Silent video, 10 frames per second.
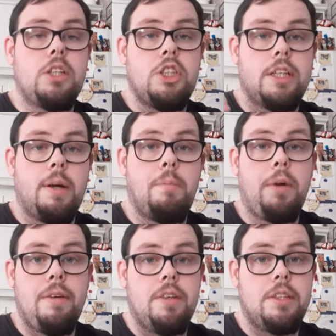forget to check out
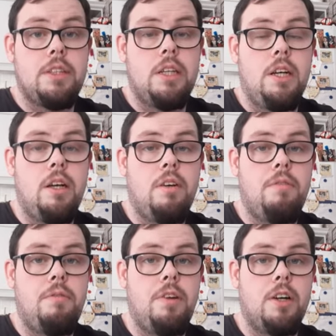previous
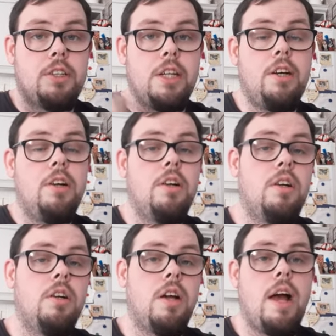vlogs
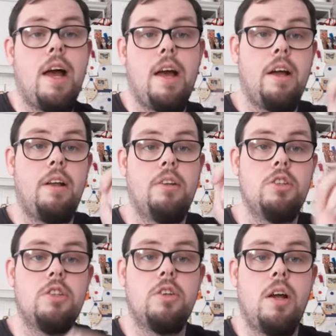here and
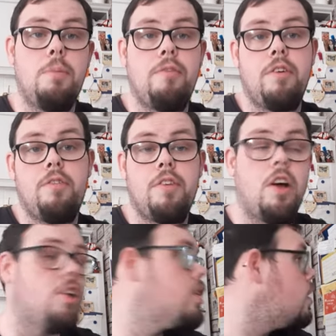subscribe if you're
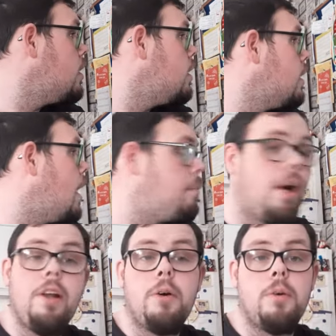not.
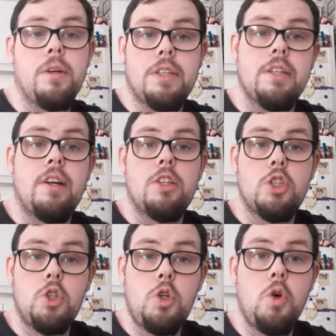And Milo is in there
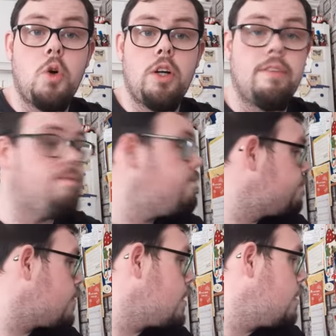snorting.
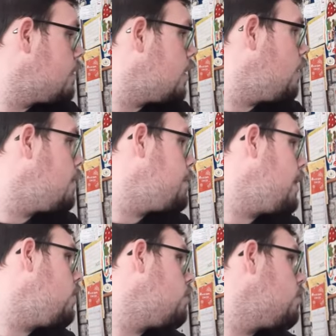You alright,
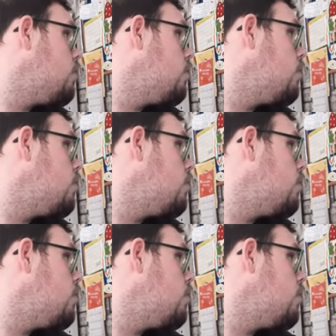Milo?